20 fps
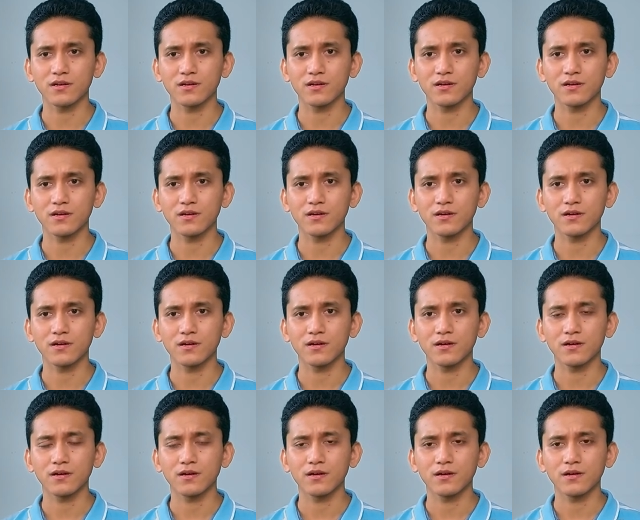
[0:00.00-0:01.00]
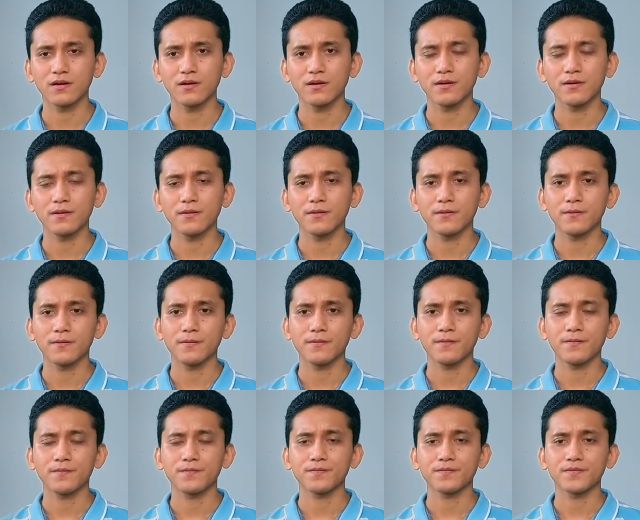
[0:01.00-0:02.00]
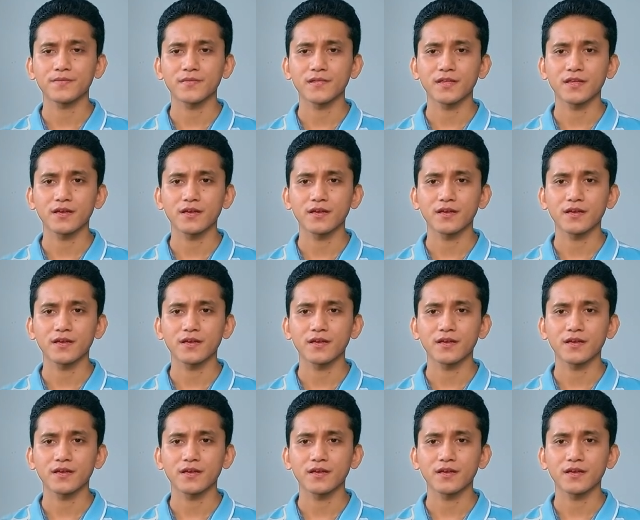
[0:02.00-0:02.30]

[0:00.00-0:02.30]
(no one is talking)